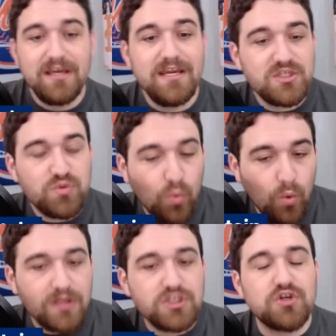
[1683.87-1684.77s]
He's
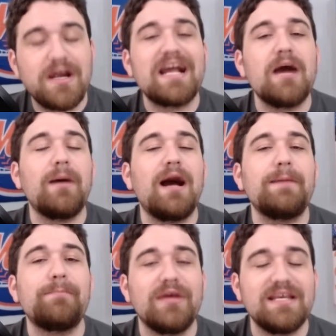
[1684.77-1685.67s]
one strikeout
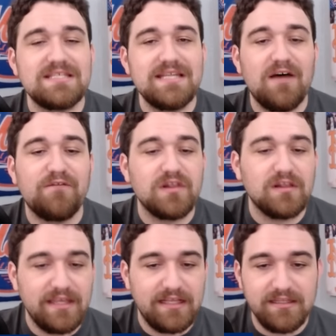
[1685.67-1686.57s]
behind Blake Snell for the
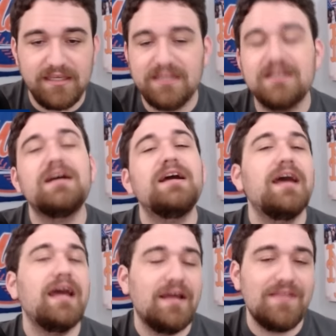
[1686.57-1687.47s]
league lead,
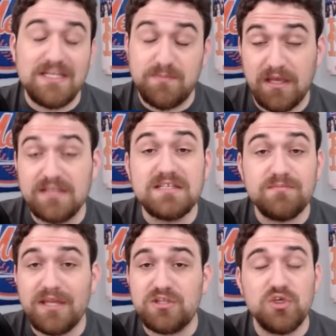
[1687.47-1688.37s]
and that's because he's
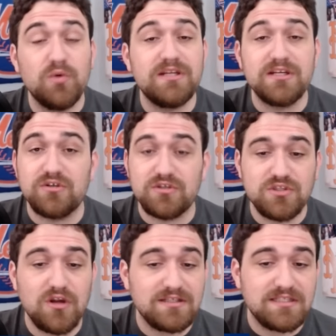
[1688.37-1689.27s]
made two additional
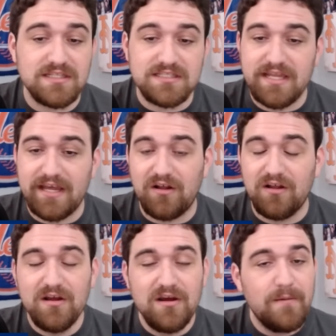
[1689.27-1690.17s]
starts than Snell.
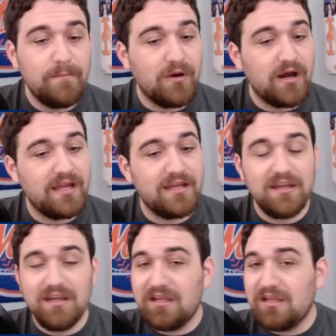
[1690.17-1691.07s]
But
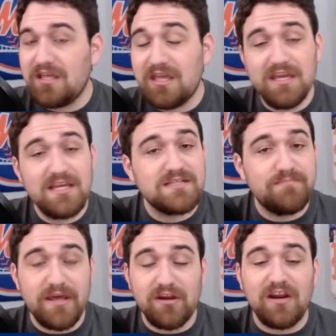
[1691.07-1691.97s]
he has
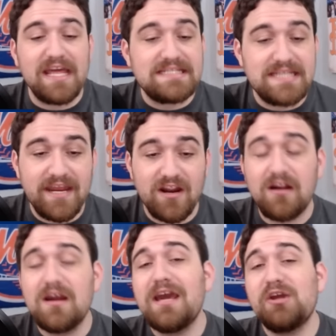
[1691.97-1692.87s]
been on a
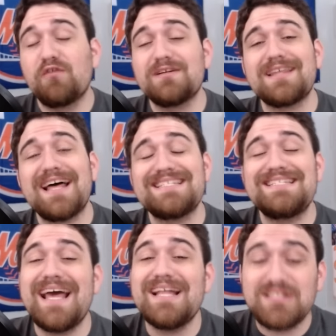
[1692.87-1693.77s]
tear, and over his last
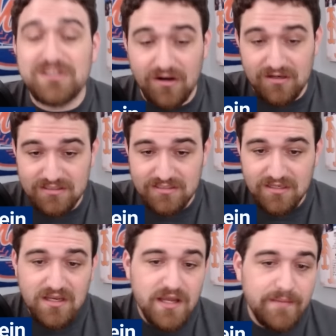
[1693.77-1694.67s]
10 starts,
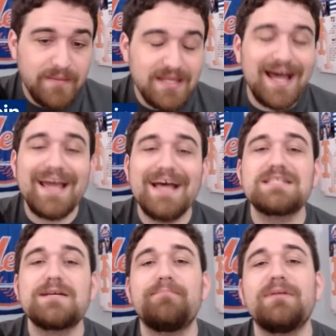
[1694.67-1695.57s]
Manaea
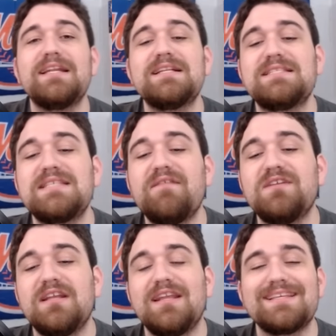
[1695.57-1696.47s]
has completed
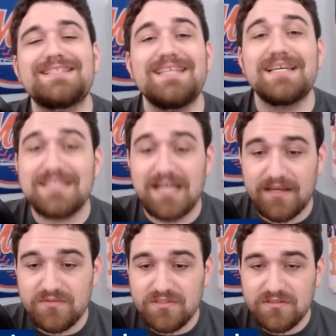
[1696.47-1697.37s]
7 innings 6
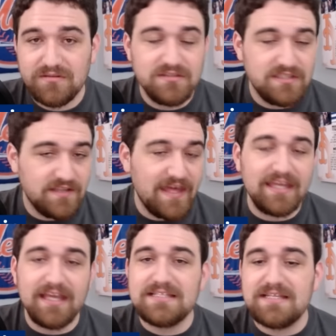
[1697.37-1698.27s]
times, did that
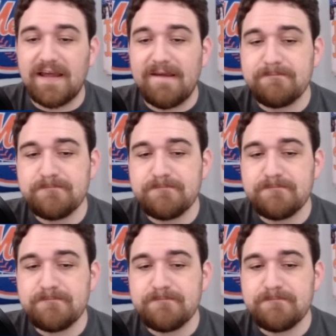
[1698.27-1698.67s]
again tonight.